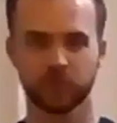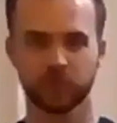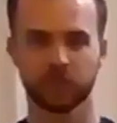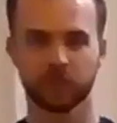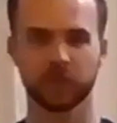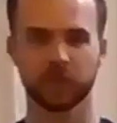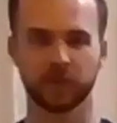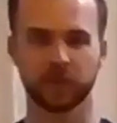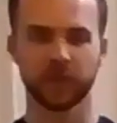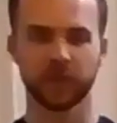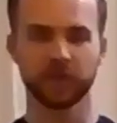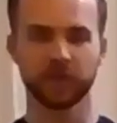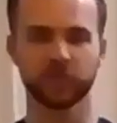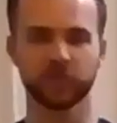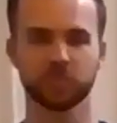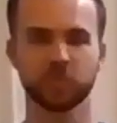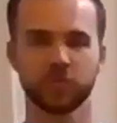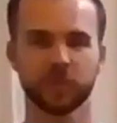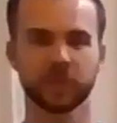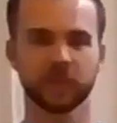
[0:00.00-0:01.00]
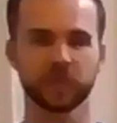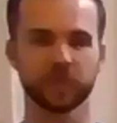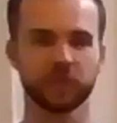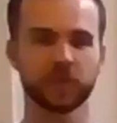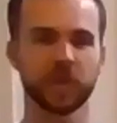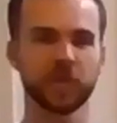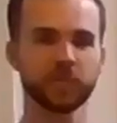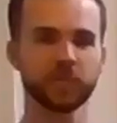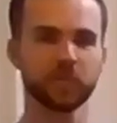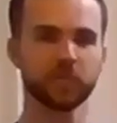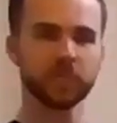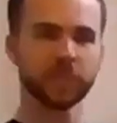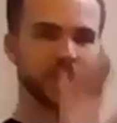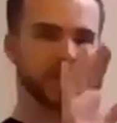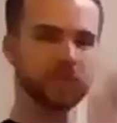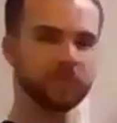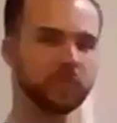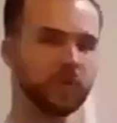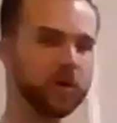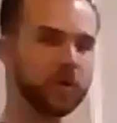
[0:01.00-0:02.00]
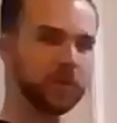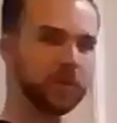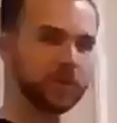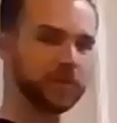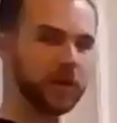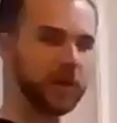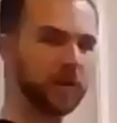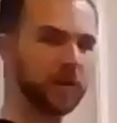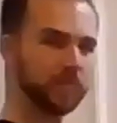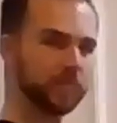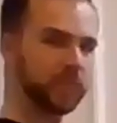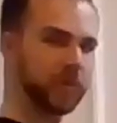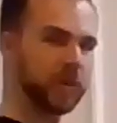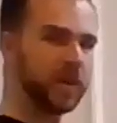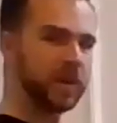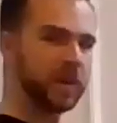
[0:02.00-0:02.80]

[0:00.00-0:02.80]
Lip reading: My hands are moving the same speed all the time,